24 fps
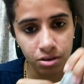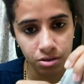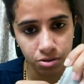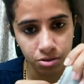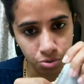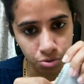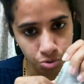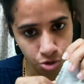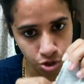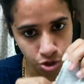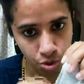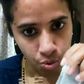
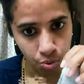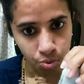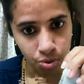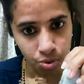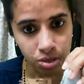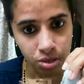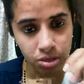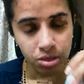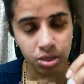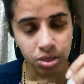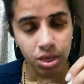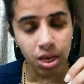to sew
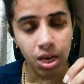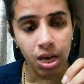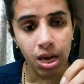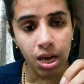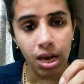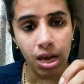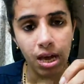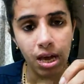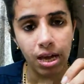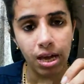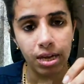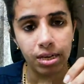this,
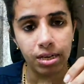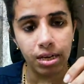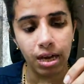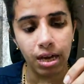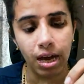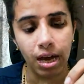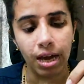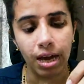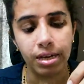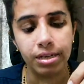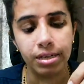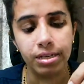and
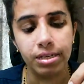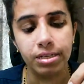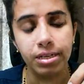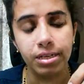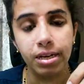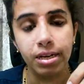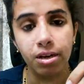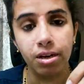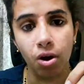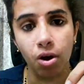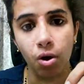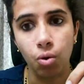I did
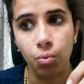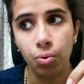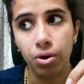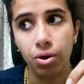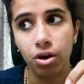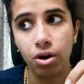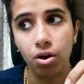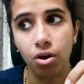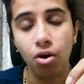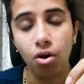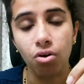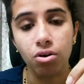an
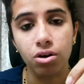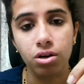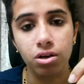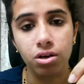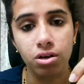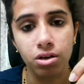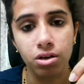overlock